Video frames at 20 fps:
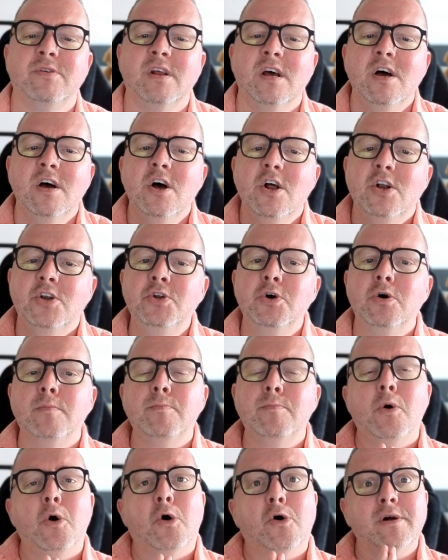No
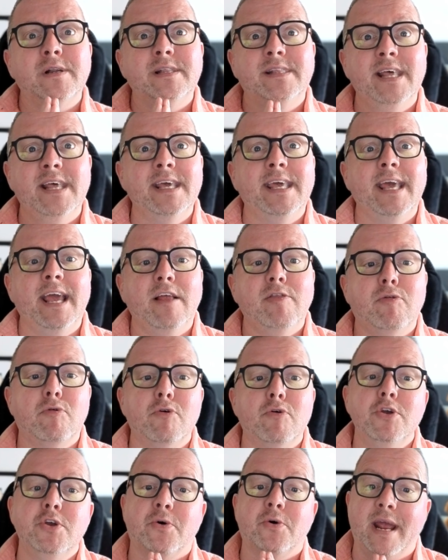more digging through
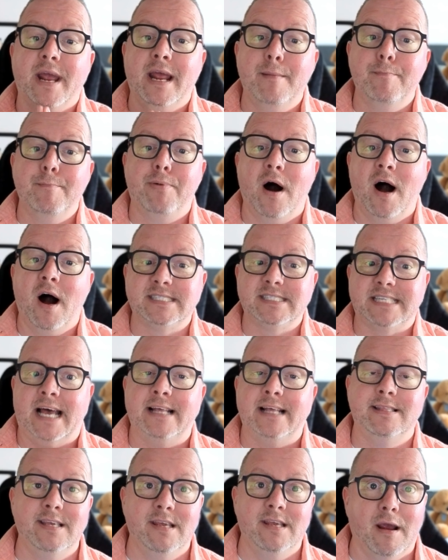your inbox at
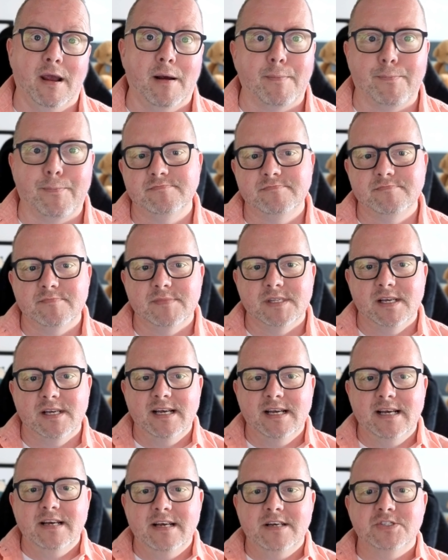the airport.
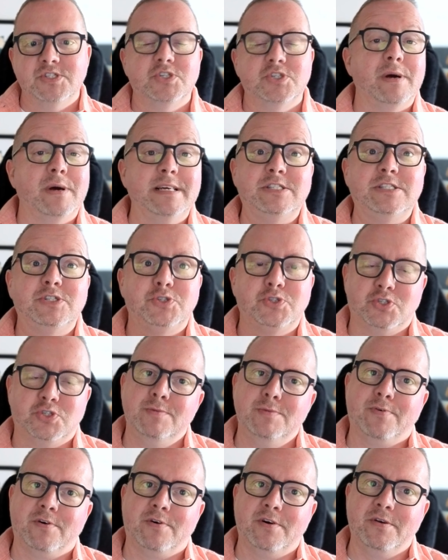So it's
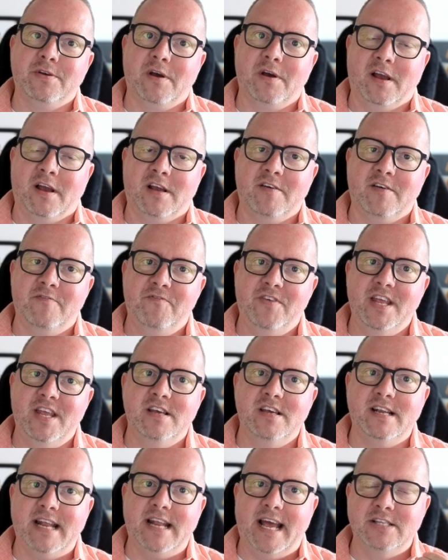super convenient
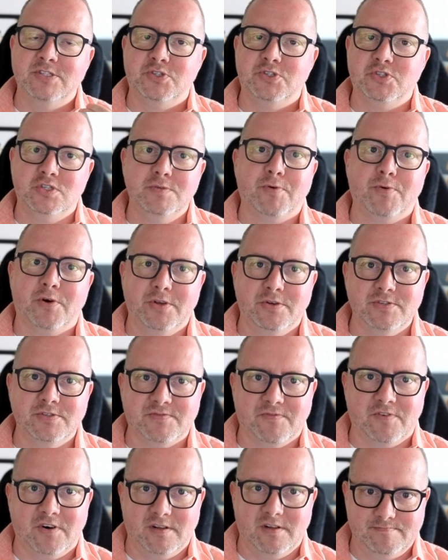and super useful.
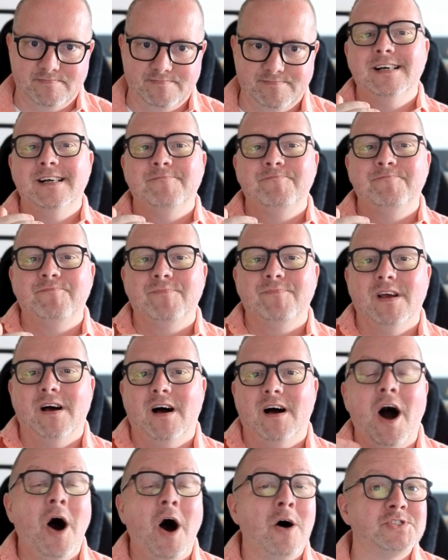
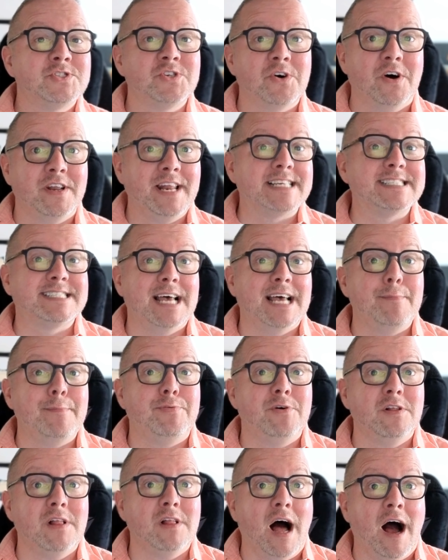Also, an example
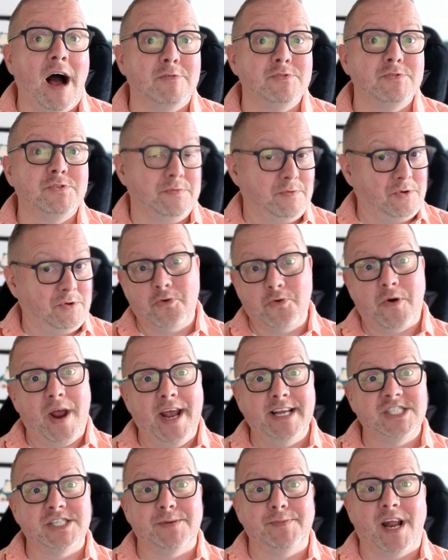how great
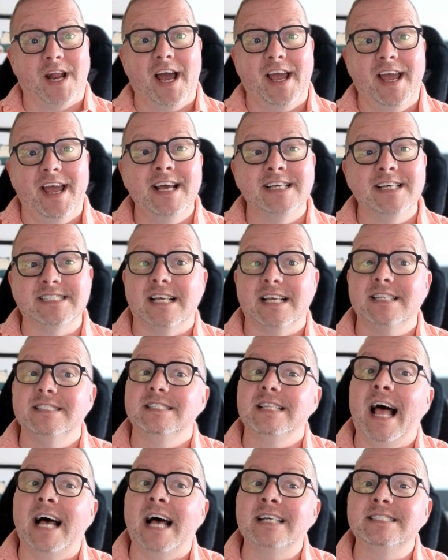Gemini is,
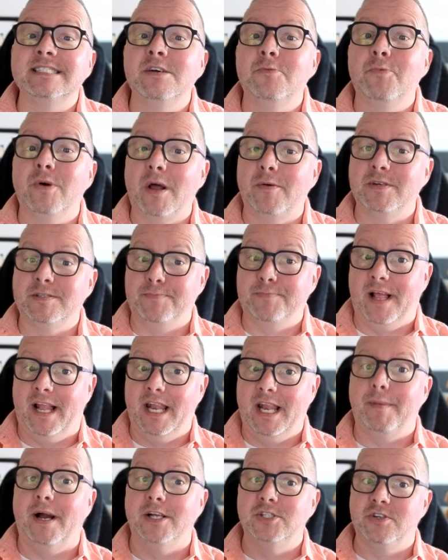last year when I was planning my
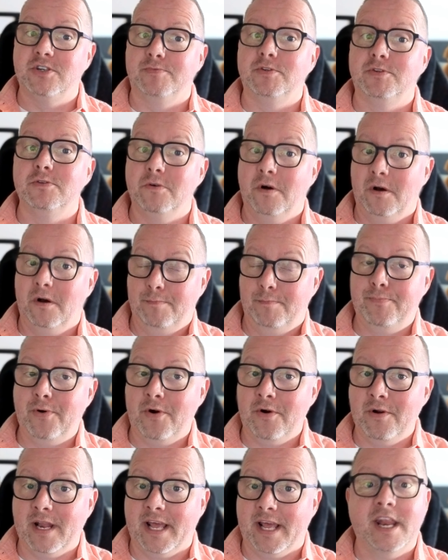trip to
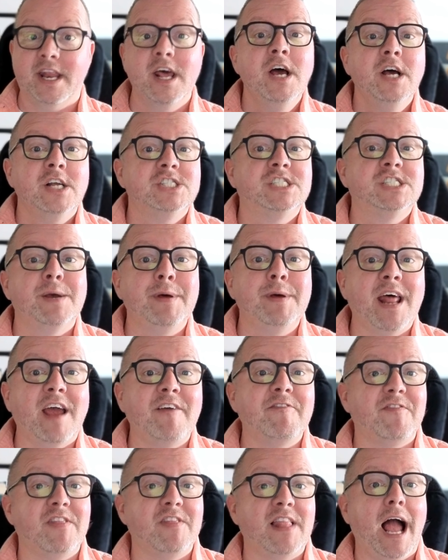Berlin, Gemini
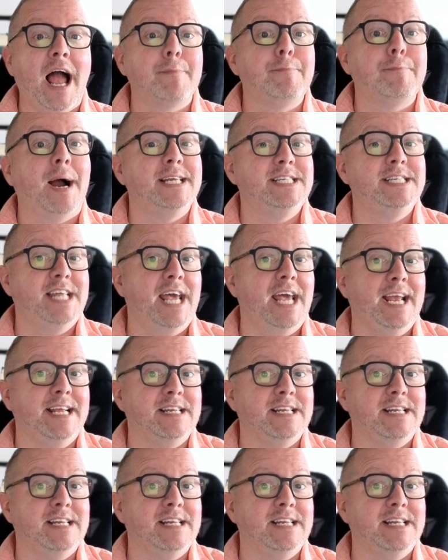flagged my date,